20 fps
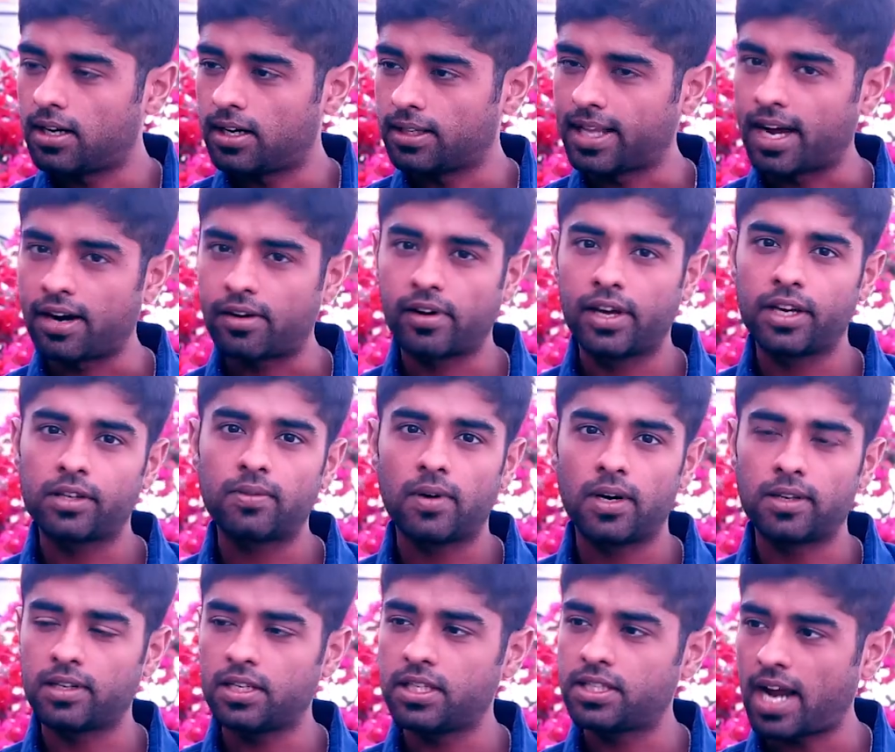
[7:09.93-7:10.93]
That race
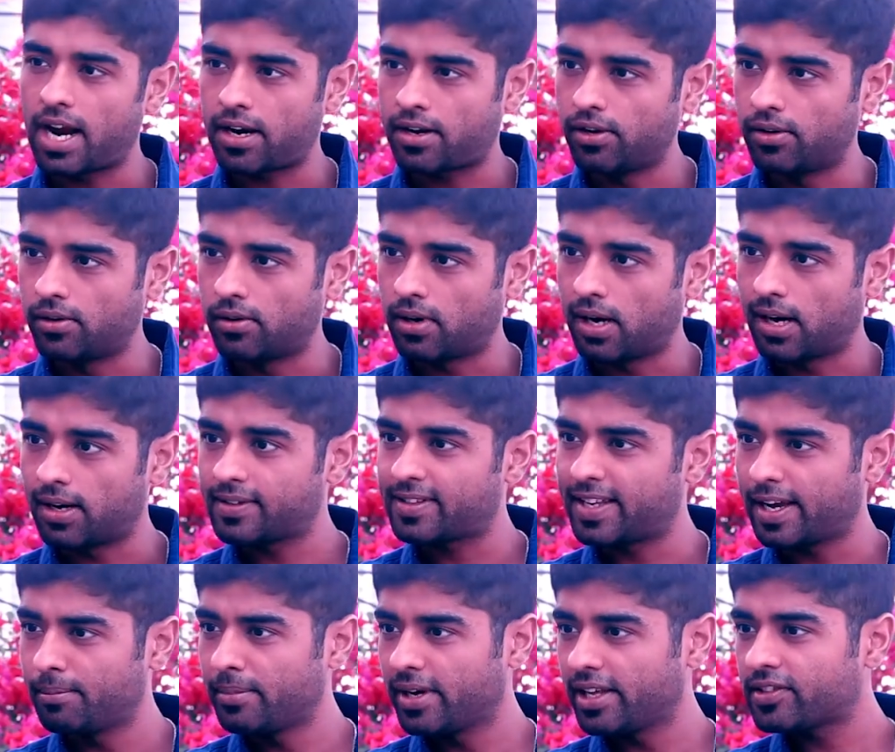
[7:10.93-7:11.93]
was in Chattanooga. Same